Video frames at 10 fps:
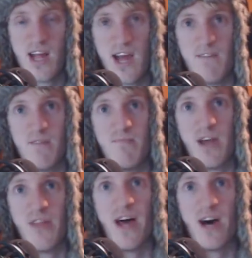have them
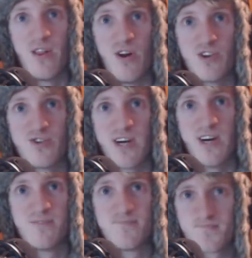end that long
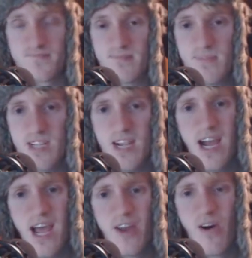drought.
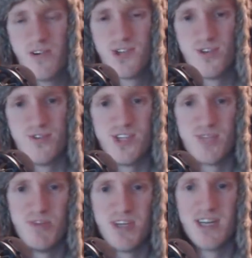And also
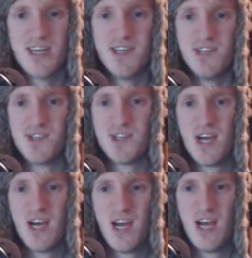just because
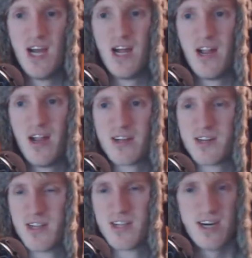
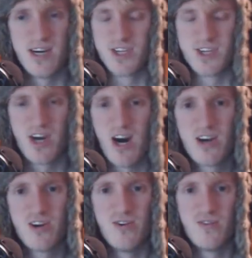
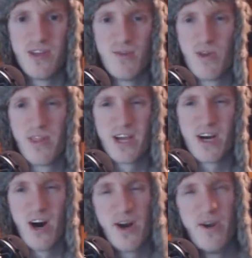Chicago, they won like
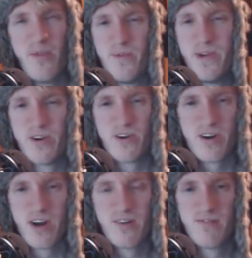103 or
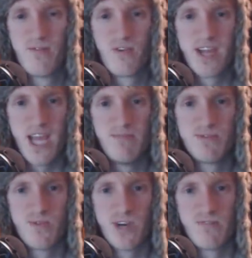104
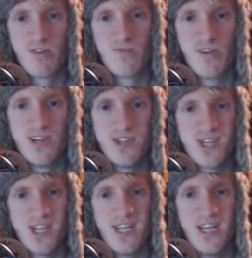games or whatever it was,
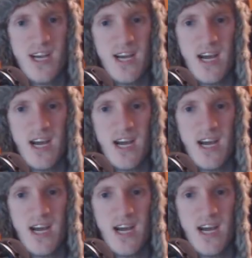and